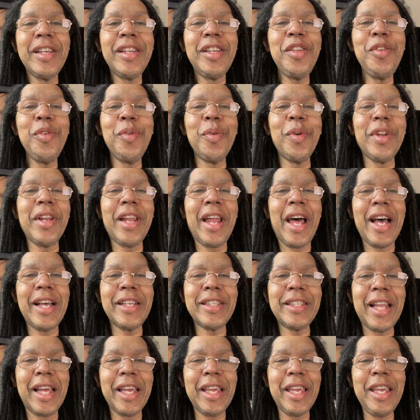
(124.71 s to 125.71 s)
You
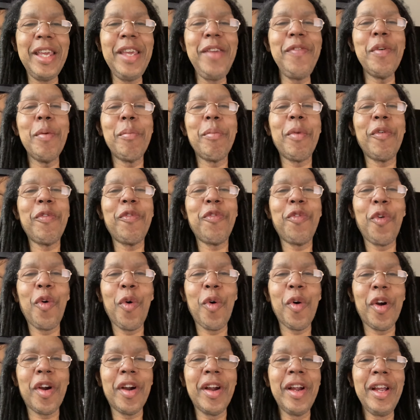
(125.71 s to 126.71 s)
realize like even
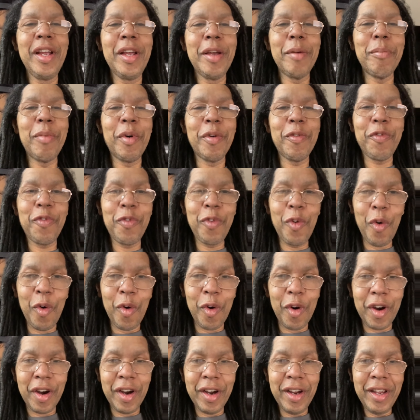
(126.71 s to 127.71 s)
before
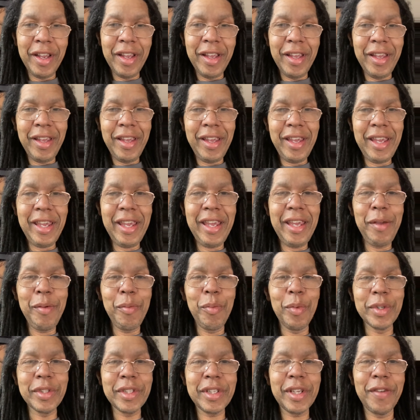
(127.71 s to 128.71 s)
before he
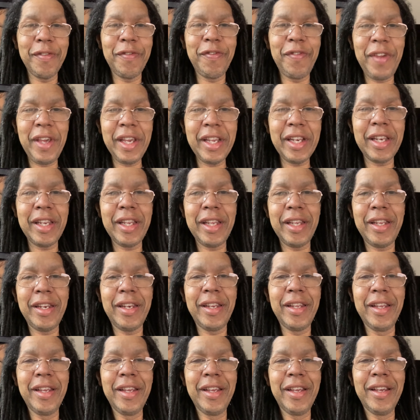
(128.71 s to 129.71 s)
was convicted
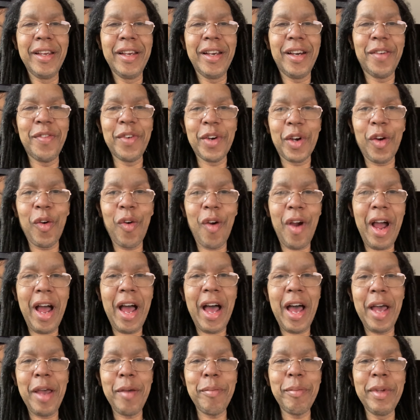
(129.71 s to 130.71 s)
of a
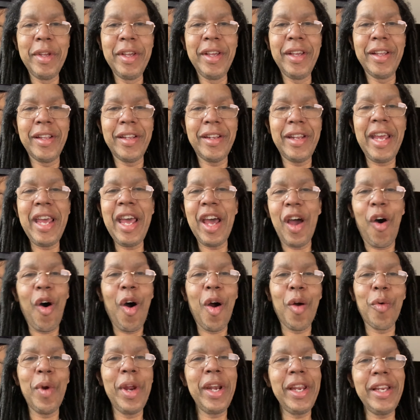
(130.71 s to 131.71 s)
crime, they had
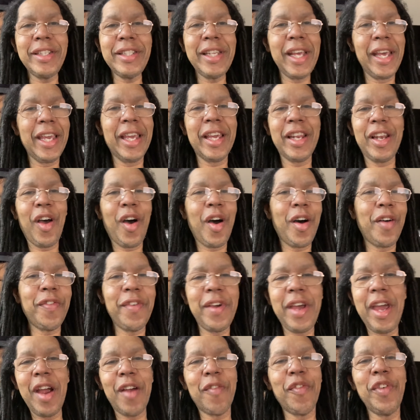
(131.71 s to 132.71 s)
already taken off
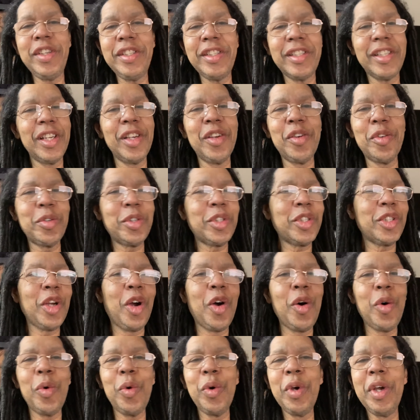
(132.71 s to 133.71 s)
every single
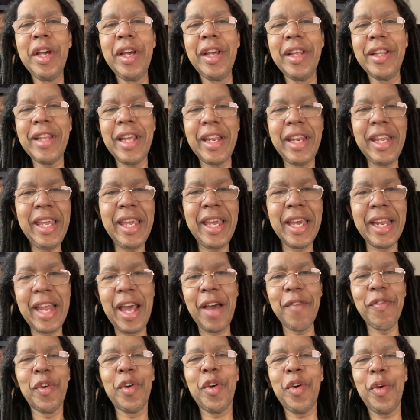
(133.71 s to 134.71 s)
show that he had
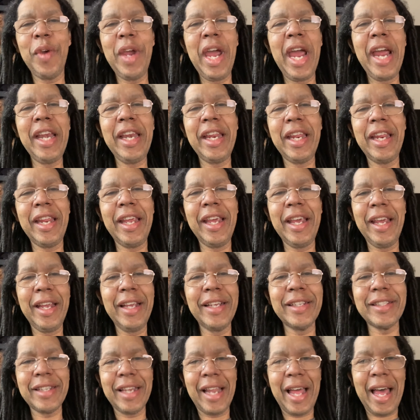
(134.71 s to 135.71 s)
ever created in
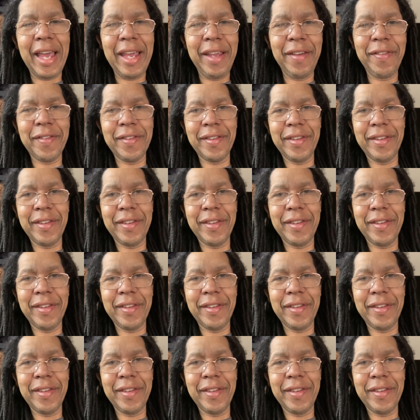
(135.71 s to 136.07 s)
his life.